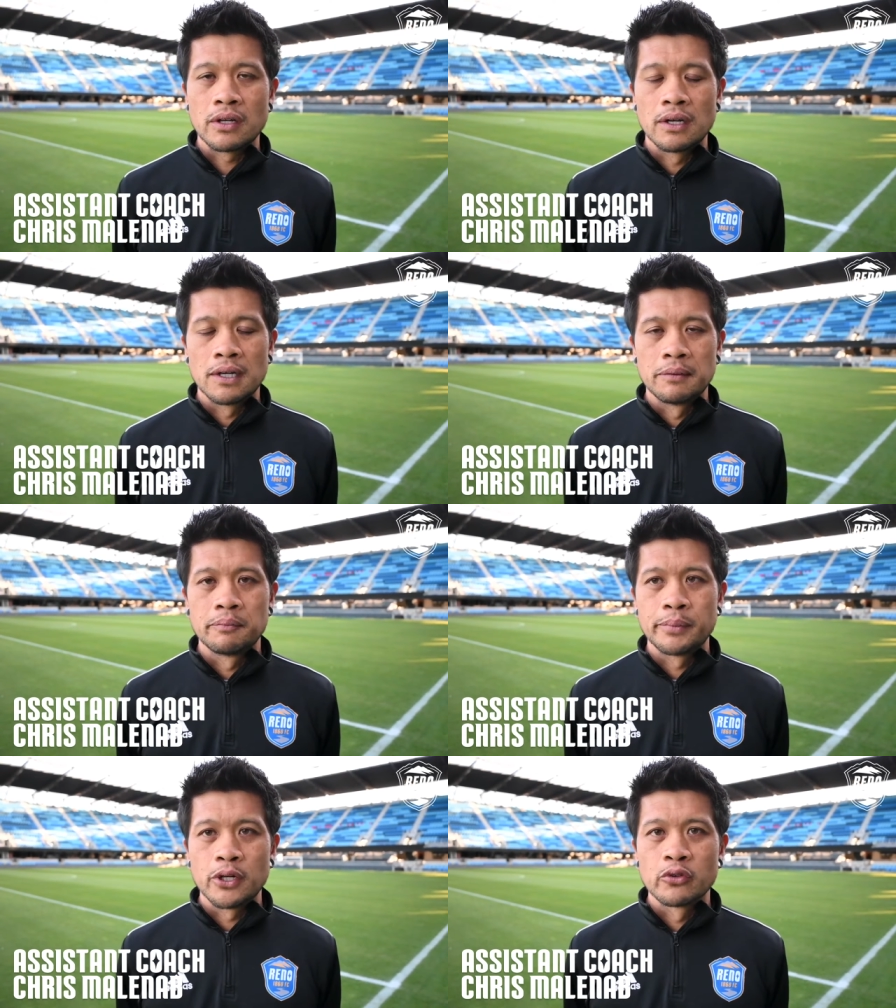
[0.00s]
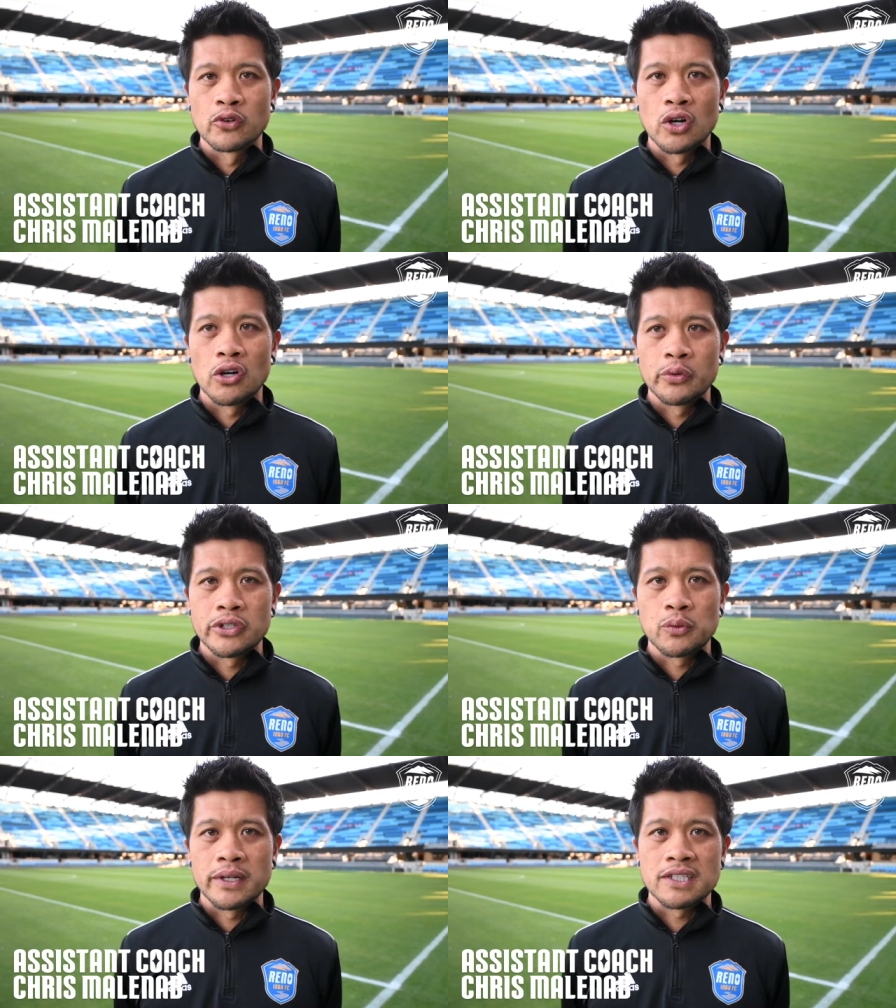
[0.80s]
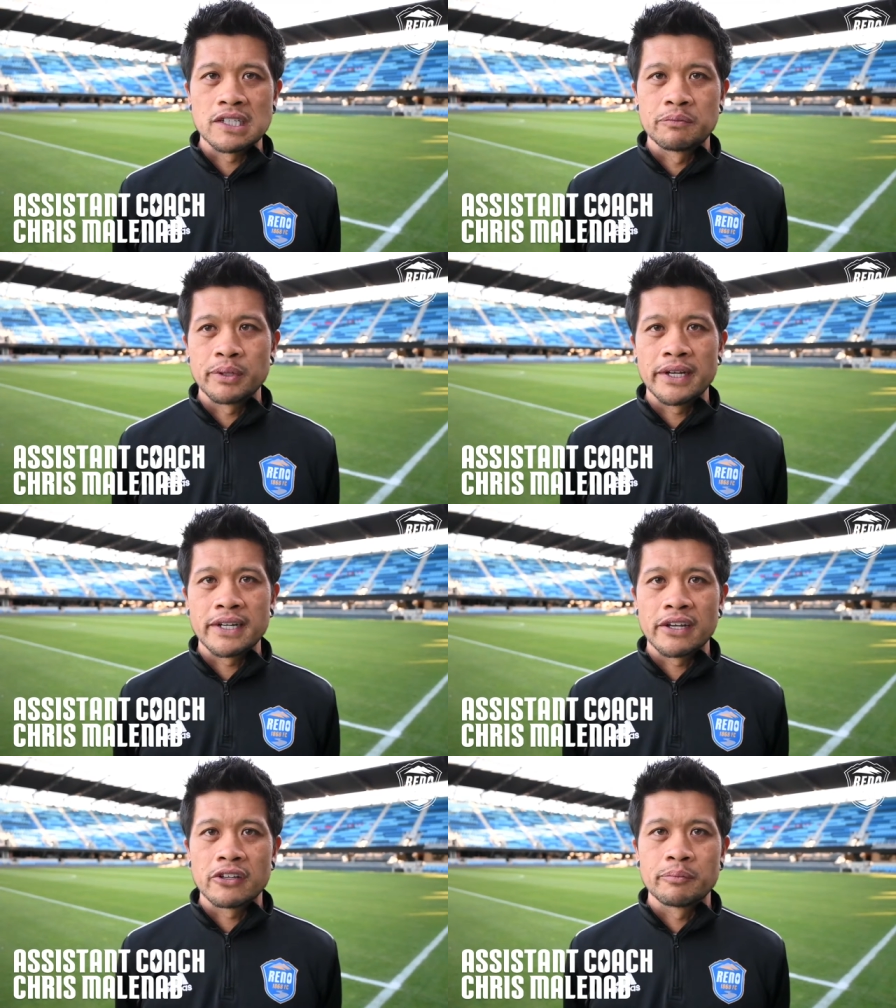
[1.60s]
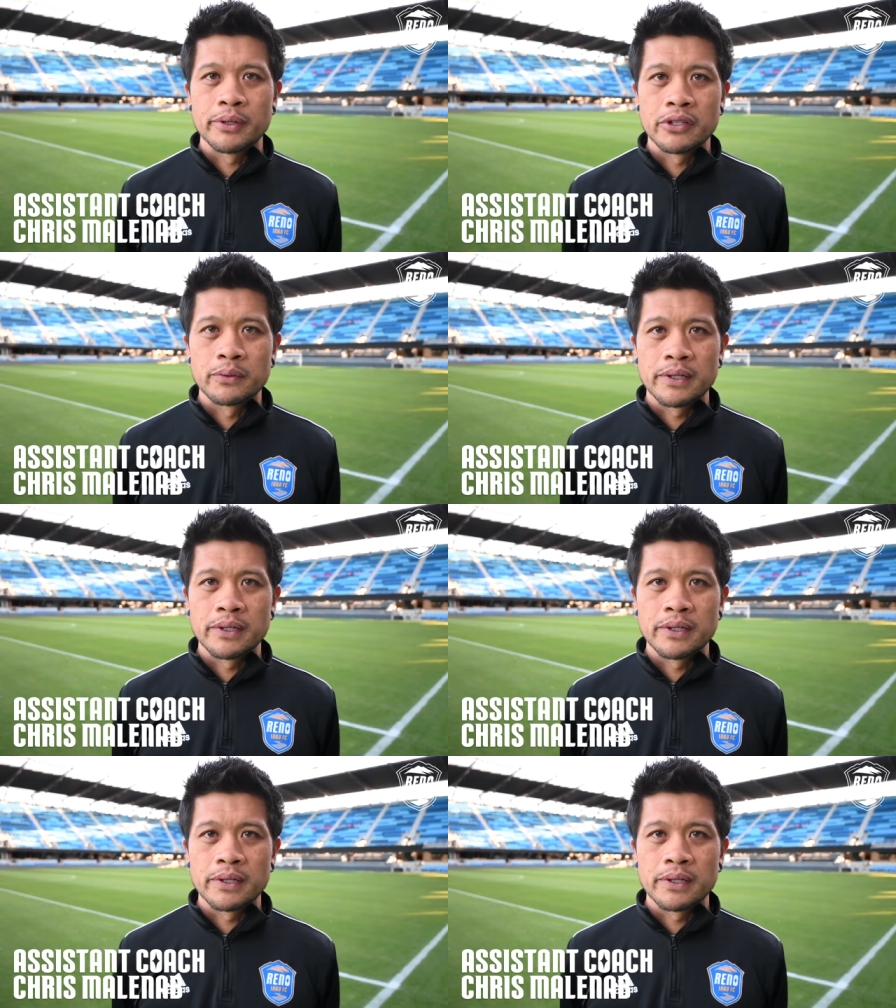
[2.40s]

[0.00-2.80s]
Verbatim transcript: Um, but overall, we just want to see them play together, build the